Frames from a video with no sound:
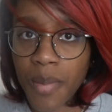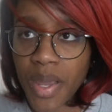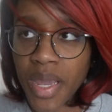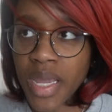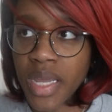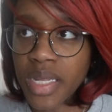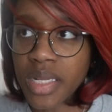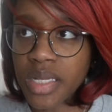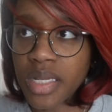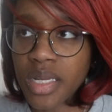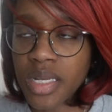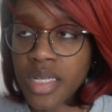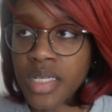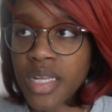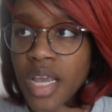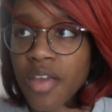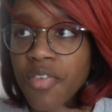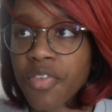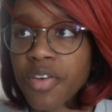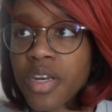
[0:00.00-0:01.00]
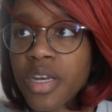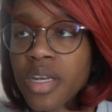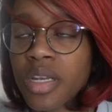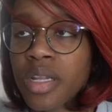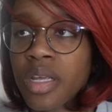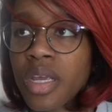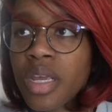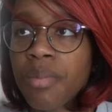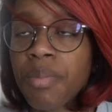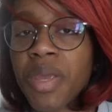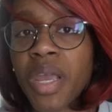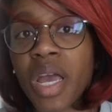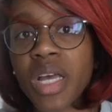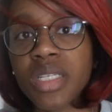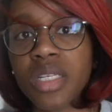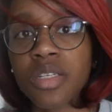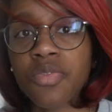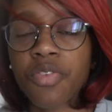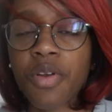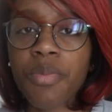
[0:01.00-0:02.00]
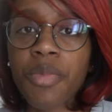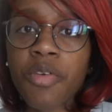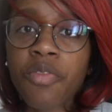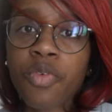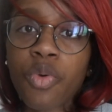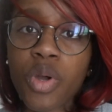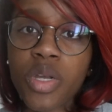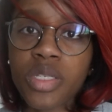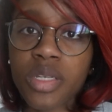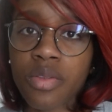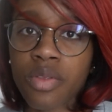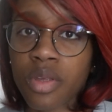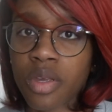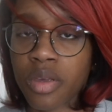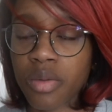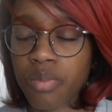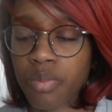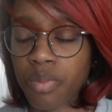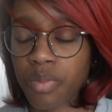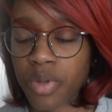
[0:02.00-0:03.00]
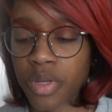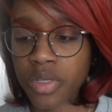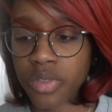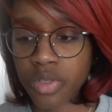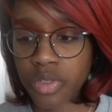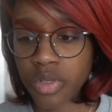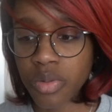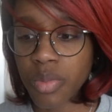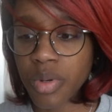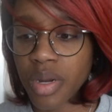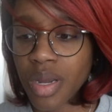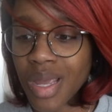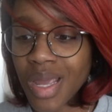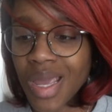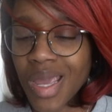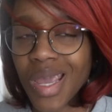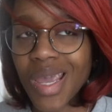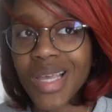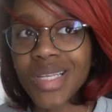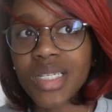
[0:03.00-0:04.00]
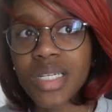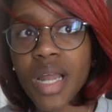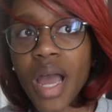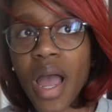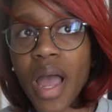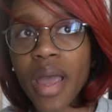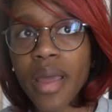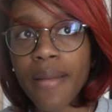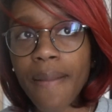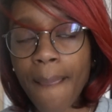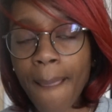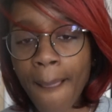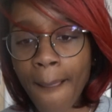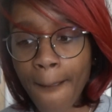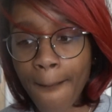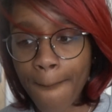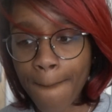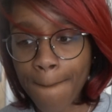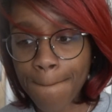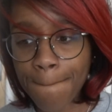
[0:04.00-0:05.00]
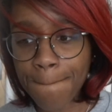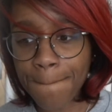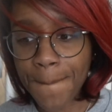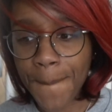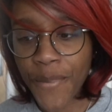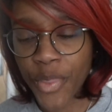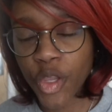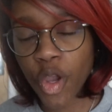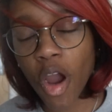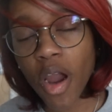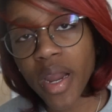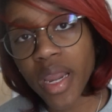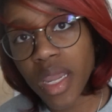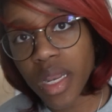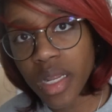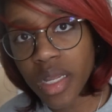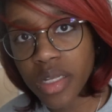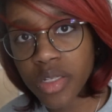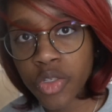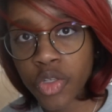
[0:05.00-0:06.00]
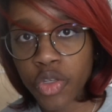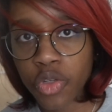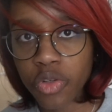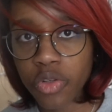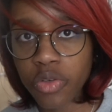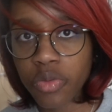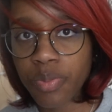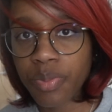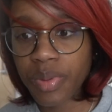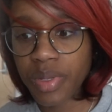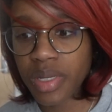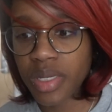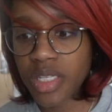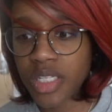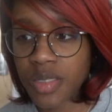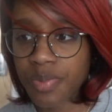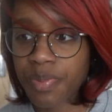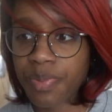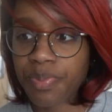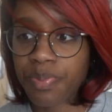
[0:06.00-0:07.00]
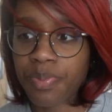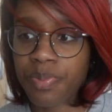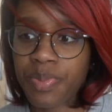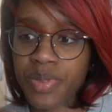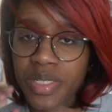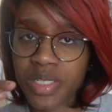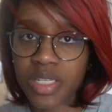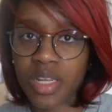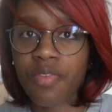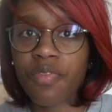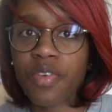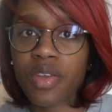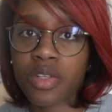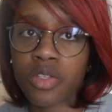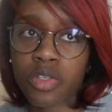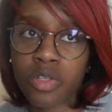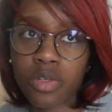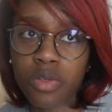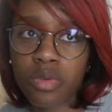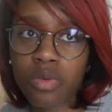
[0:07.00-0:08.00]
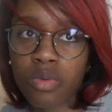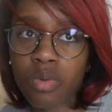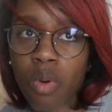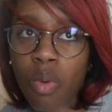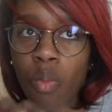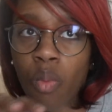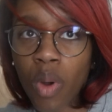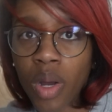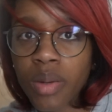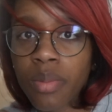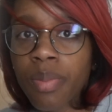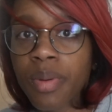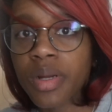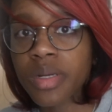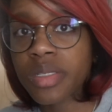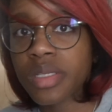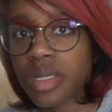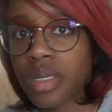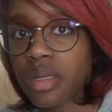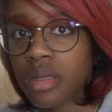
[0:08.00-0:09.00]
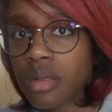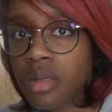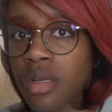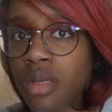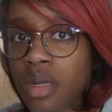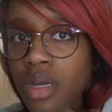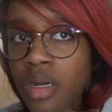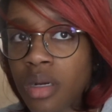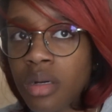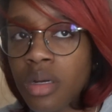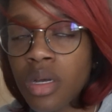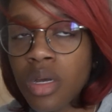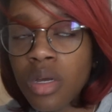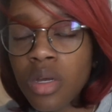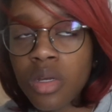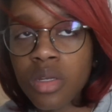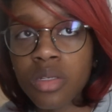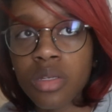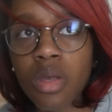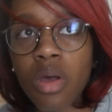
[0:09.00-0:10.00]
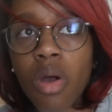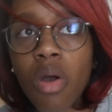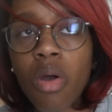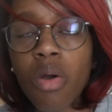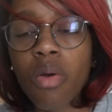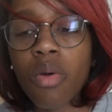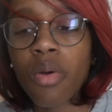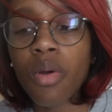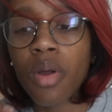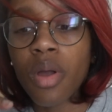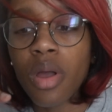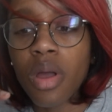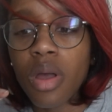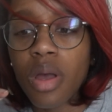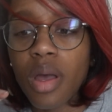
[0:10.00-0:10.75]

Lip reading: It definitely, because it's from the voice of the consumer, it's not targeted to be specific to one person, you know? So